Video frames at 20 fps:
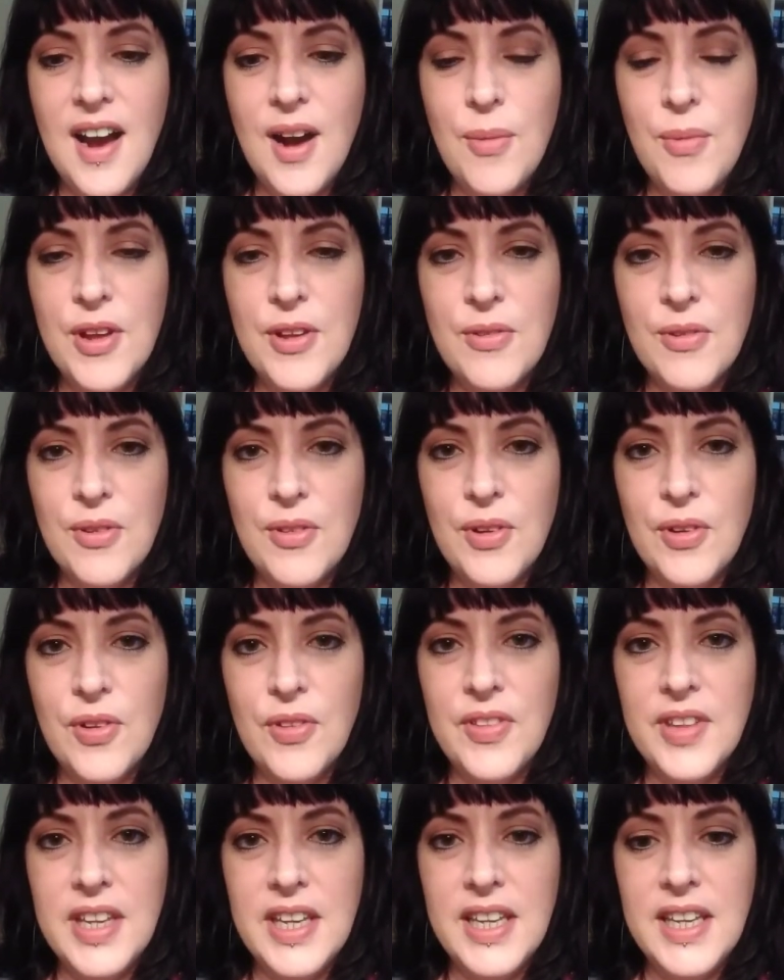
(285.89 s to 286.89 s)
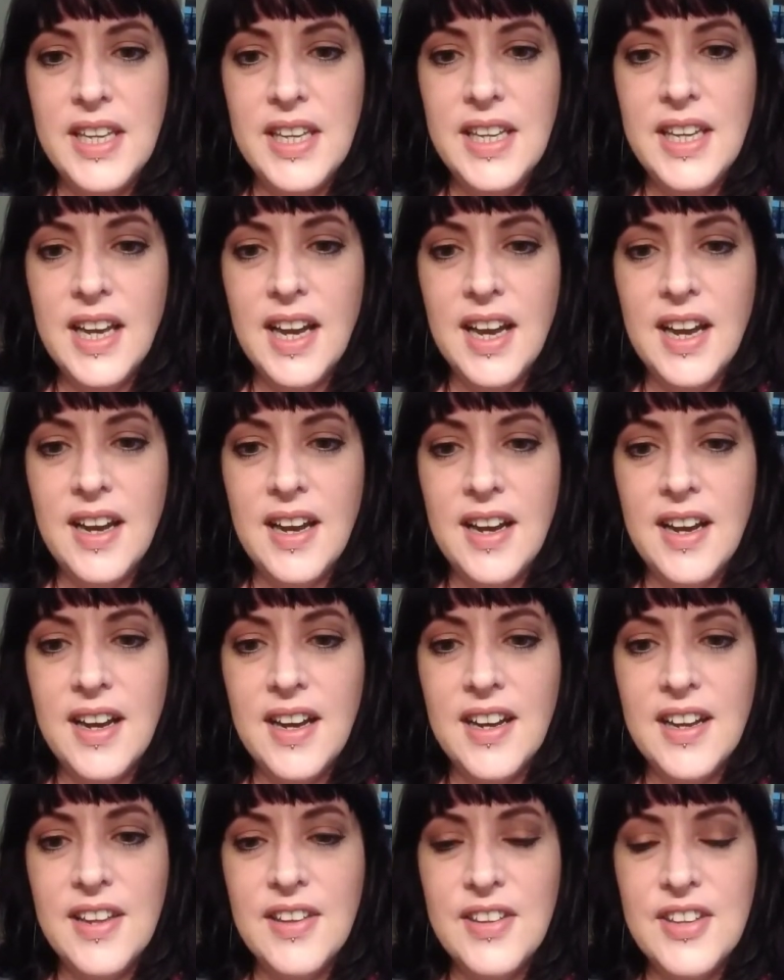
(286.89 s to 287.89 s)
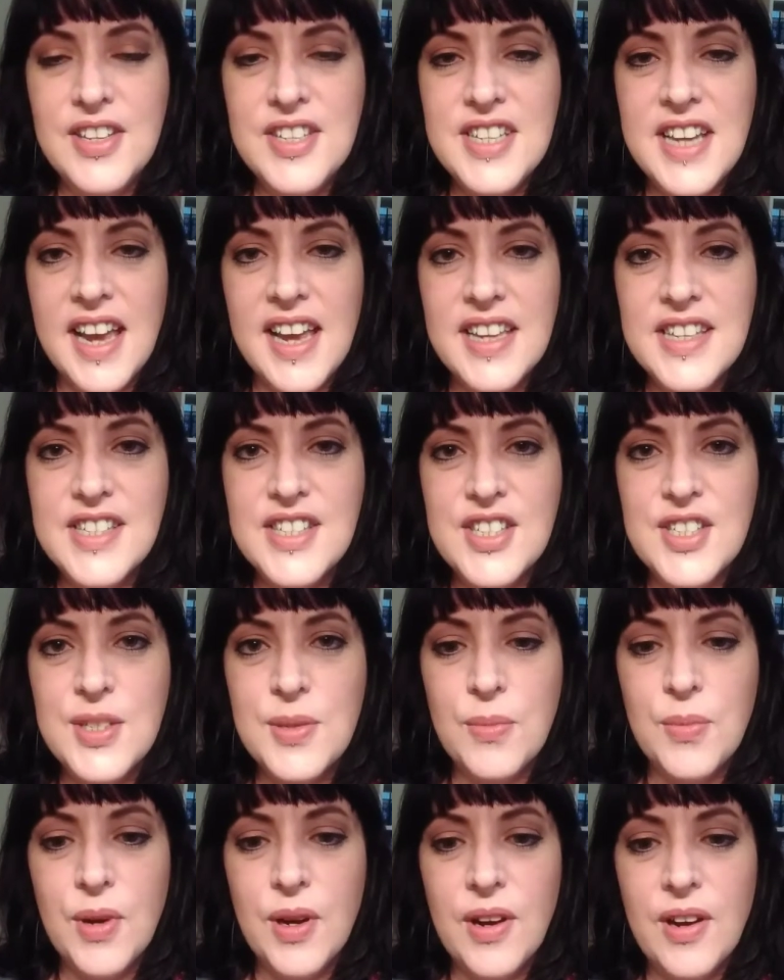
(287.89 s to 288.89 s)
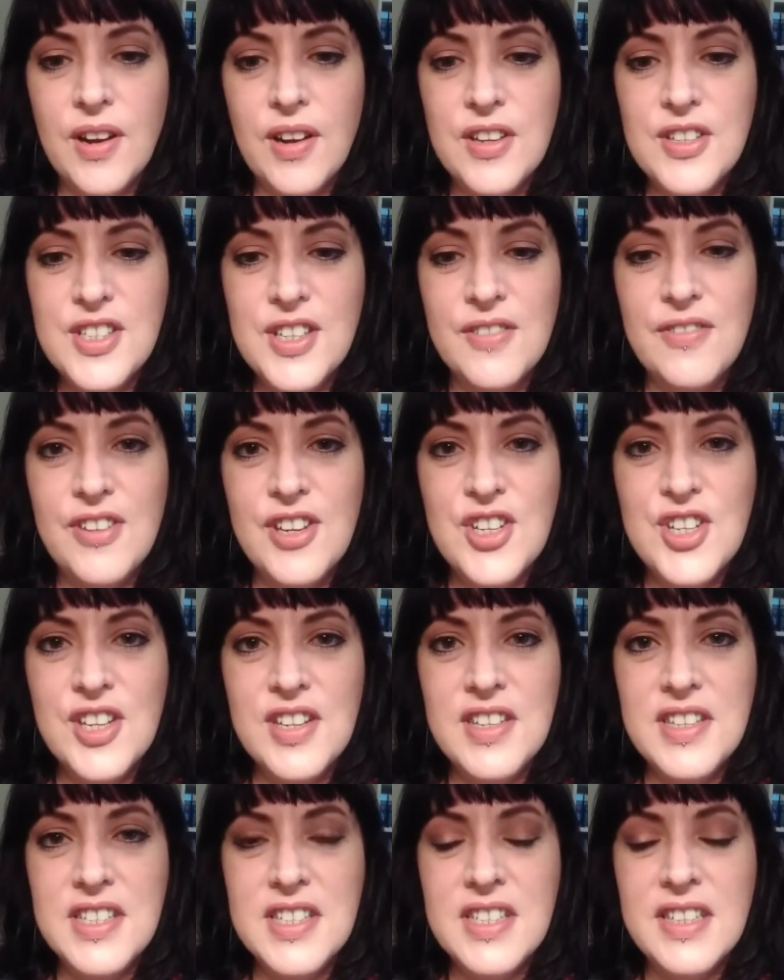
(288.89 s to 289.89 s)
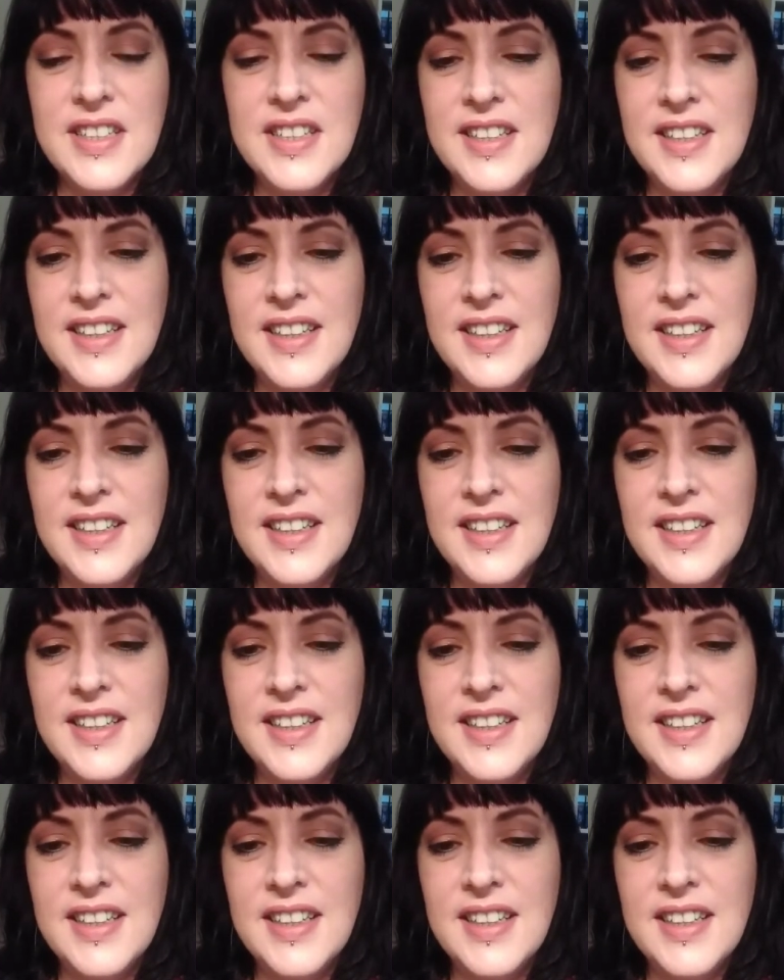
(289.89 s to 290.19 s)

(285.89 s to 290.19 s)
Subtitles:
whether or not the tests were sufficient,